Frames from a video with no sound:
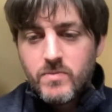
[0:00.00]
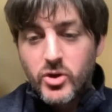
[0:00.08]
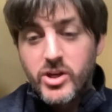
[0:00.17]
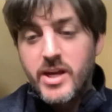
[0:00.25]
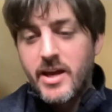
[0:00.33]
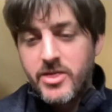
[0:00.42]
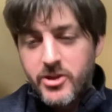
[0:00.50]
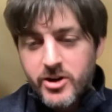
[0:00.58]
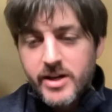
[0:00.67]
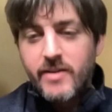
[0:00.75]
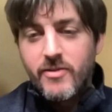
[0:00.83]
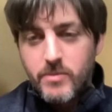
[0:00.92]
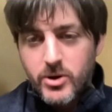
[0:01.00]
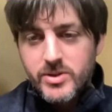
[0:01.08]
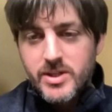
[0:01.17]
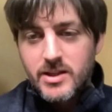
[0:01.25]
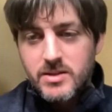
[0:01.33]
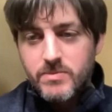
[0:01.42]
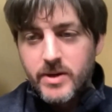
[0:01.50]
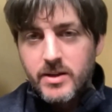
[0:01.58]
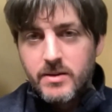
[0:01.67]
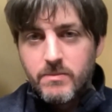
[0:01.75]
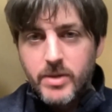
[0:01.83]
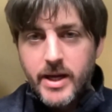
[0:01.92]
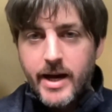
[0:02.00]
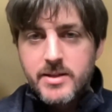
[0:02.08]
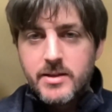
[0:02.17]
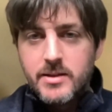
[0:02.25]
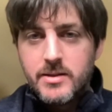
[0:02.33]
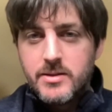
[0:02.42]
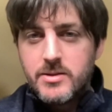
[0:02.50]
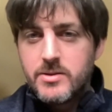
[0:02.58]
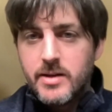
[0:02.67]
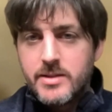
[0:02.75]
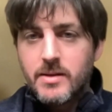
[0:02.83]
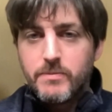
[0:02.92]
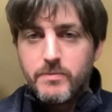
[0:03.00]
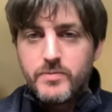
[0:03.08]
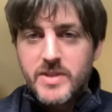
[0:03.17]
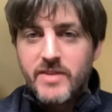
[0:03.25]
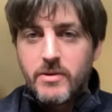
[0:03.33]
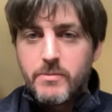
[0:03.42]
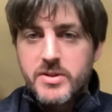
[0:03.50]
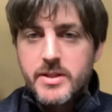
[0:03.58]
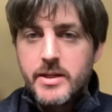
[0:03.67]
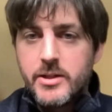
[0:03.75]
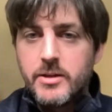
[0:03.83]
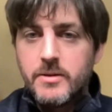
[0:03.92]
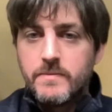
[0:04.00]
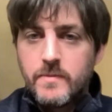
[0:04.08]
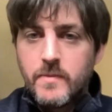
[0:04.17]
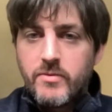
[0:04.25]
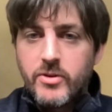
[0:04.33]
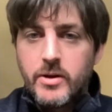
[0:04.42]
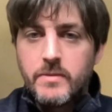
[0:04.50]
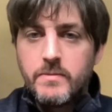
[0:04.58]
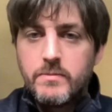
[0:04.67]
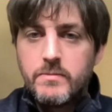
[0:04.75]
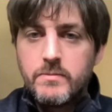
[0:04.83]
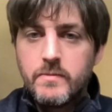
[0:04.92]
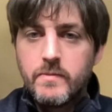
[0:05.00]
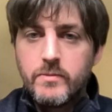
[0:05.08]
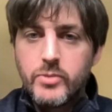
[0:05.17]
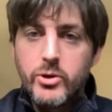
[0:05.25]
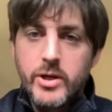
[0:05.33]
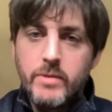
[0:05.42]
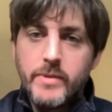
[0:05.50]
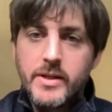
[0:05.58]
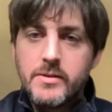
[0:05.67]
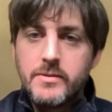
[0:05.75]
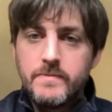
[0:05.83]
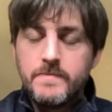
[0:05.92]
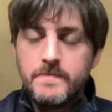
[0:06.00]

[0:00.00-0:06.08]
looking at 30 different proteins. But yeah, it's a different procedure for proteomics.